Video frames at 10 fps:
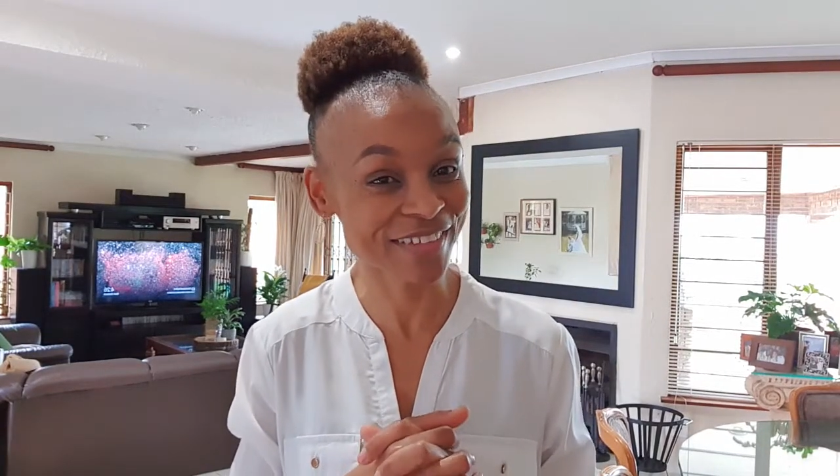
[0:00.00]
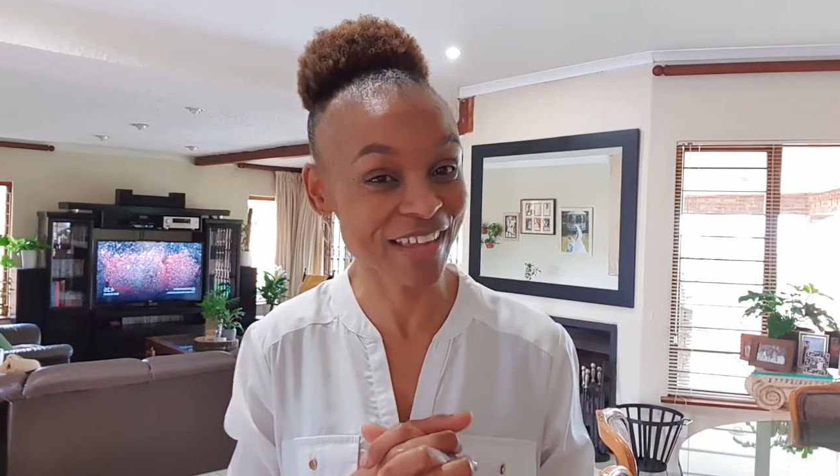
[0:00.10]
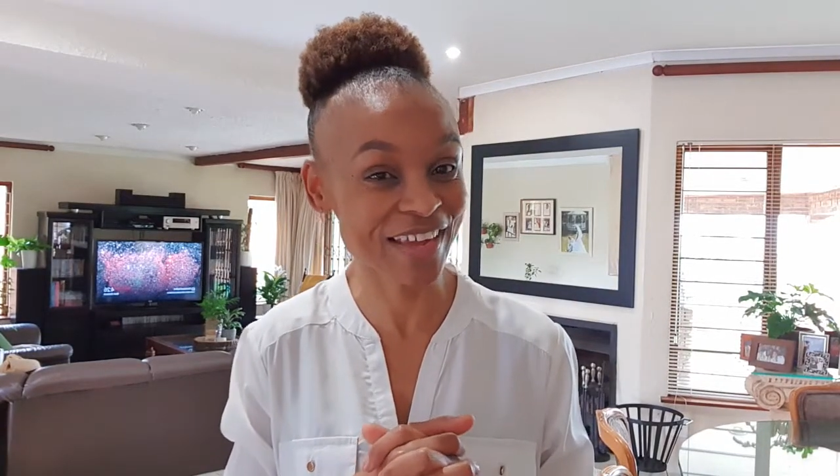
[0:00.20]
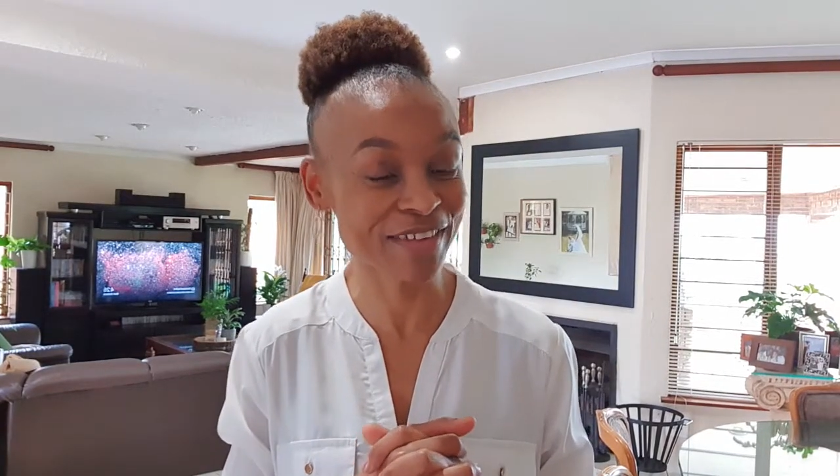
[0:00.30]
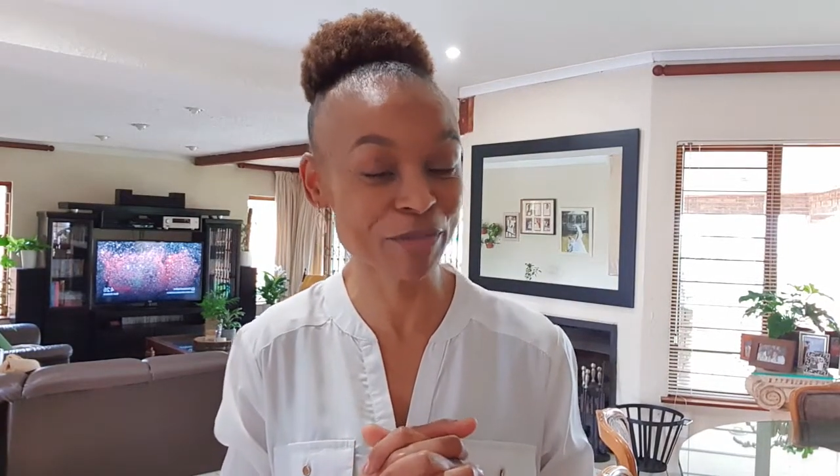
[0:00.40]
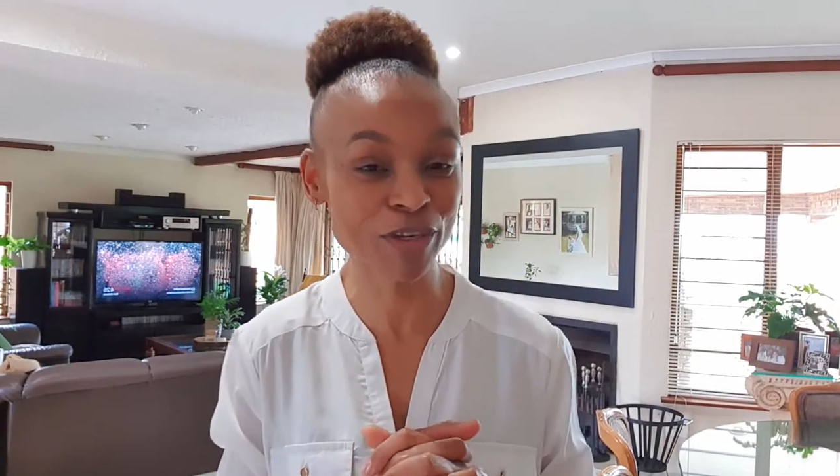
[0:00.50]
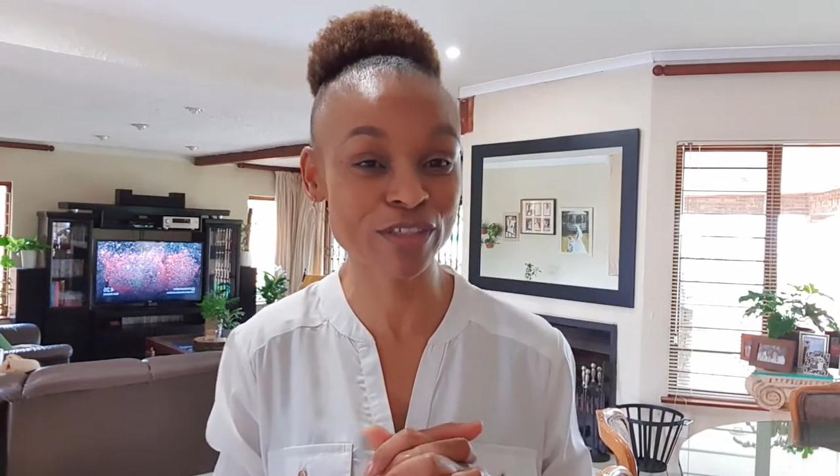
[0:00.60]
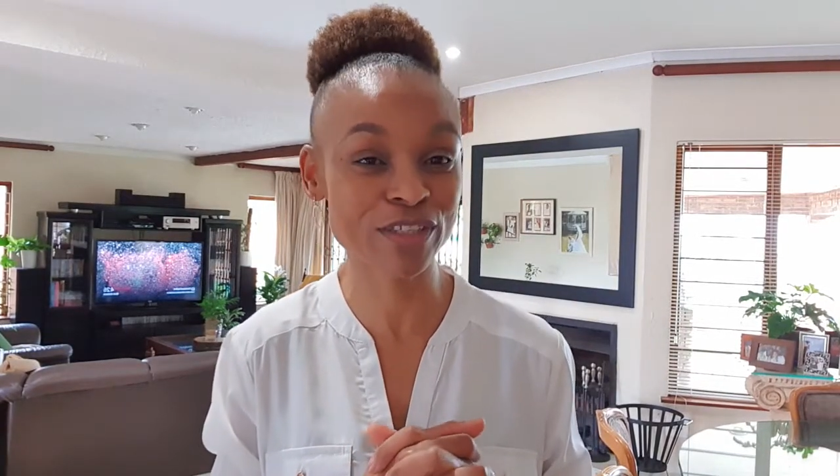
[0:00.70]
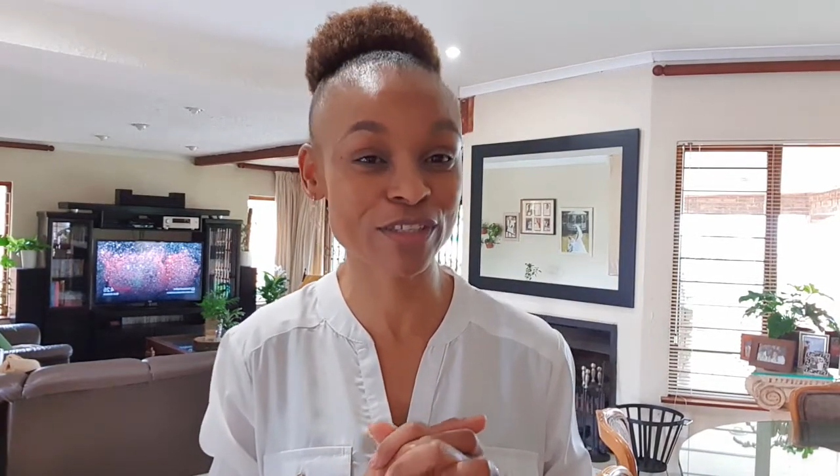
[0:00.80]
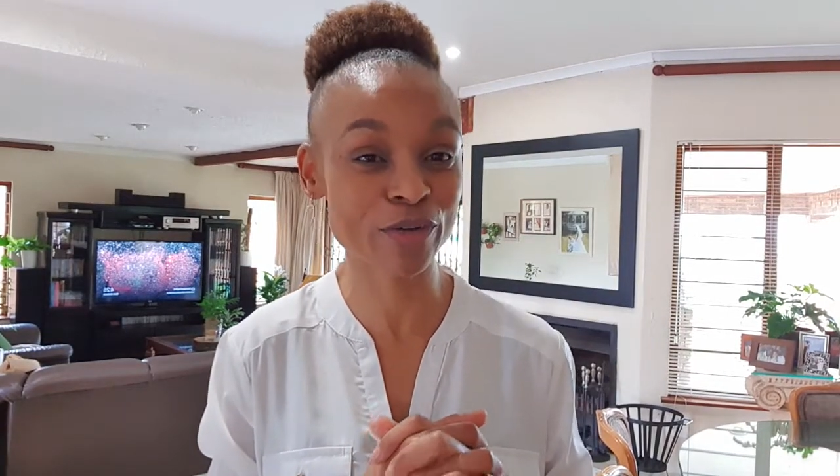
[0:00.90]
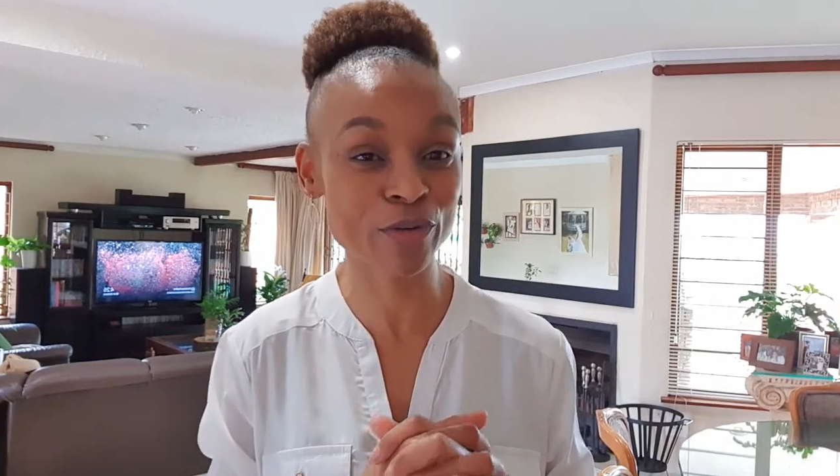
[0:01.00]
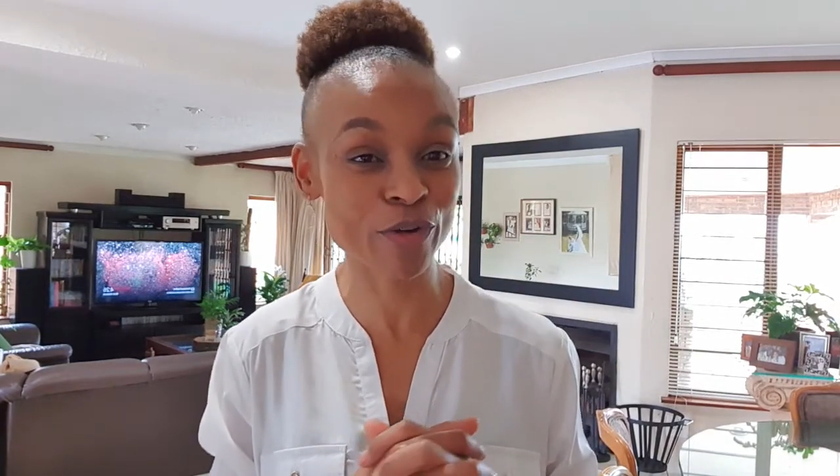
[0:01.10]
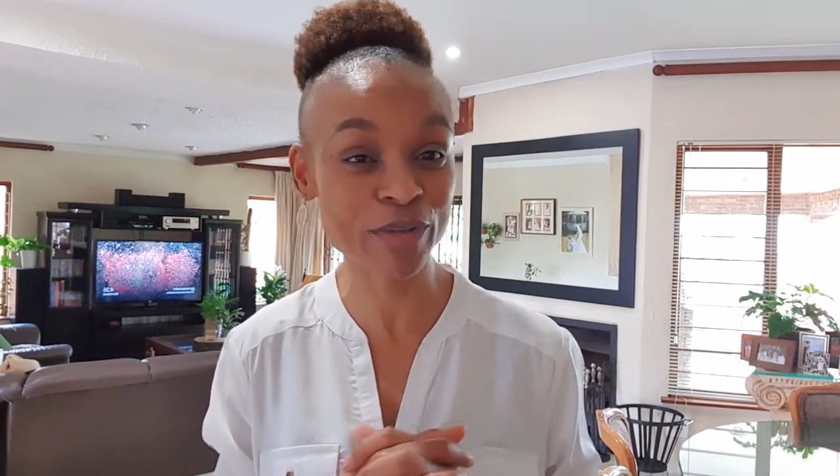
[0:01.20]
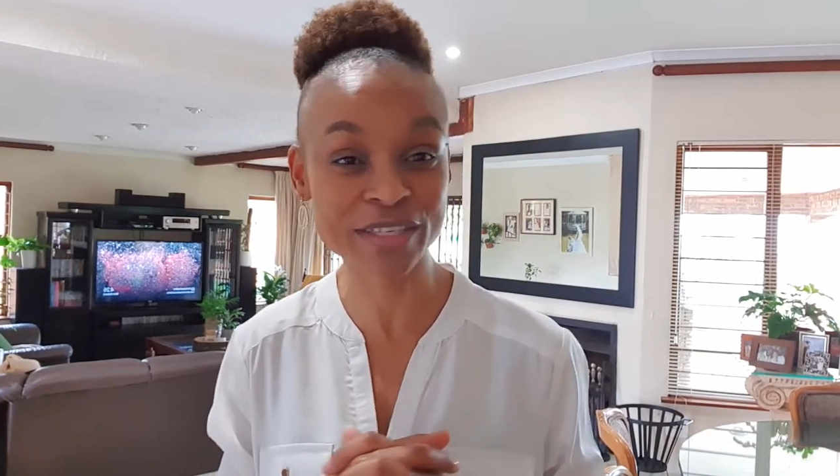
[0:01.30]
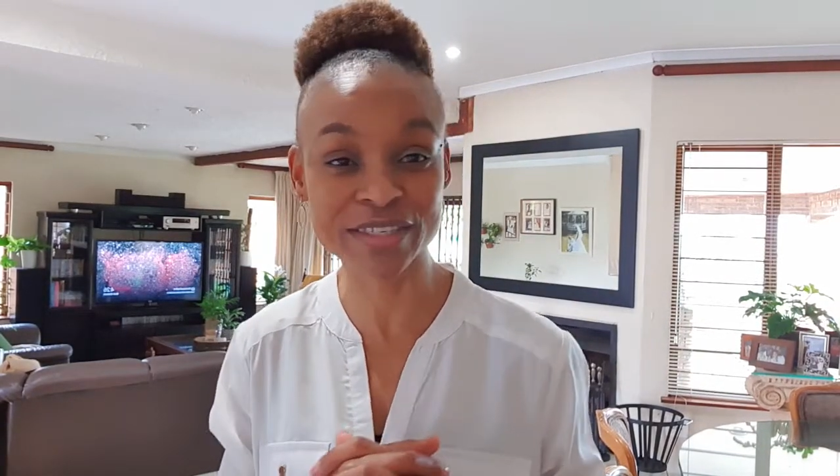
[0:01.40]
and because it's a
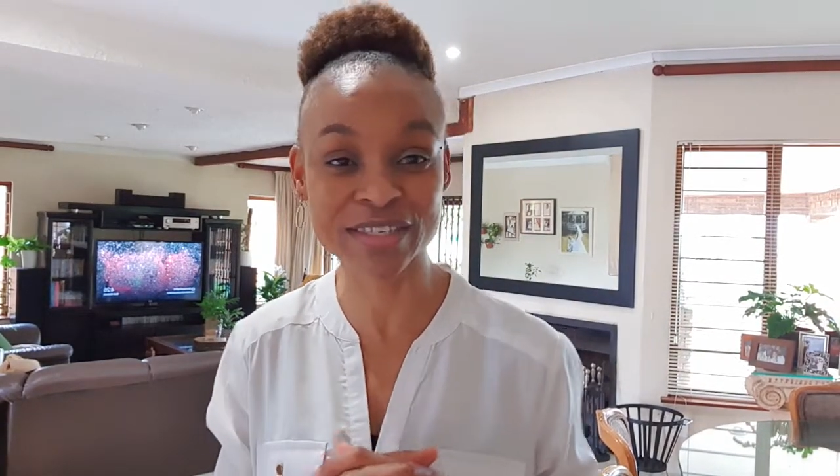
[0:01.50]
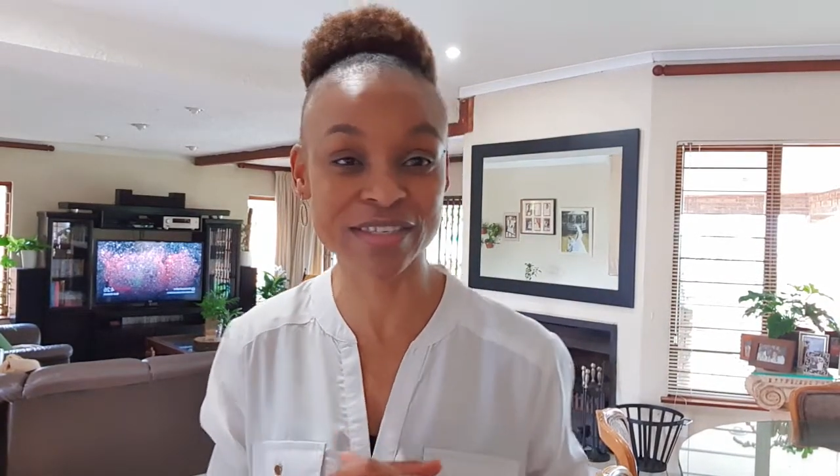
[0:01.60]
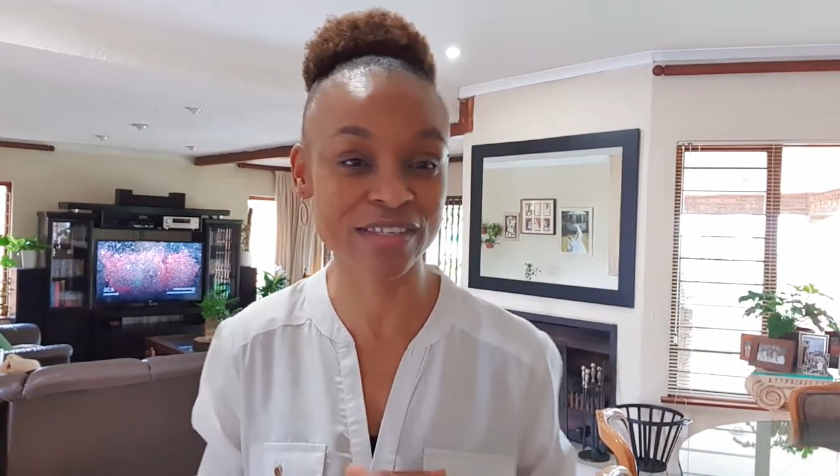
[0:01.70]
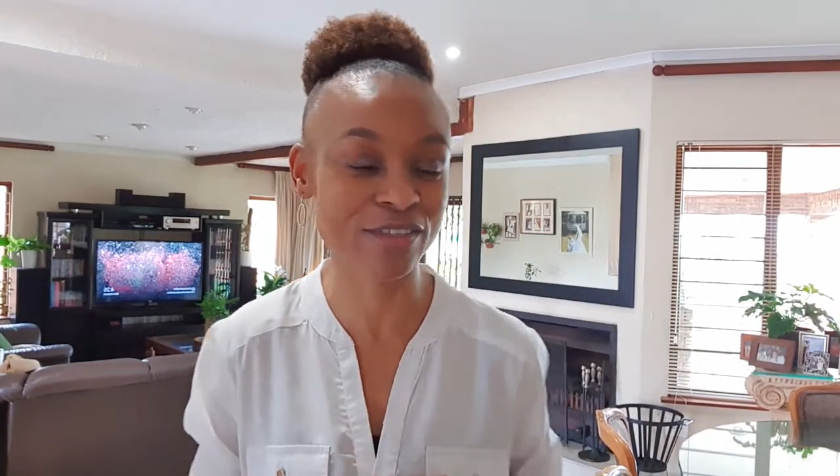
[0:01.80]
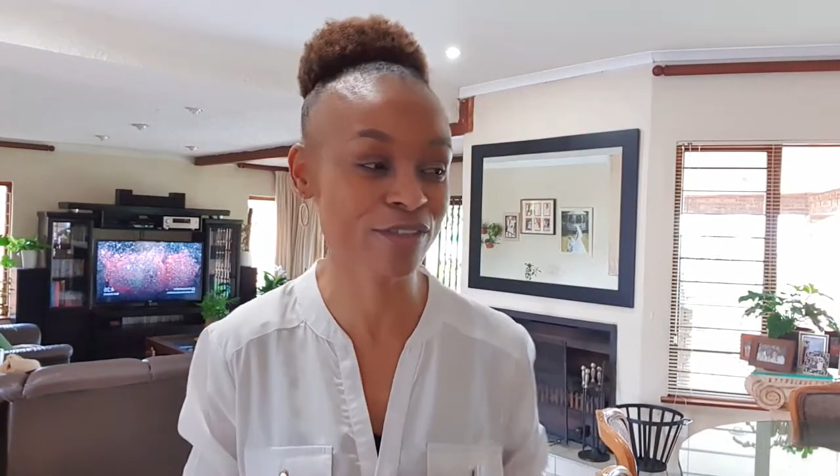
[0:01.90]
growing season.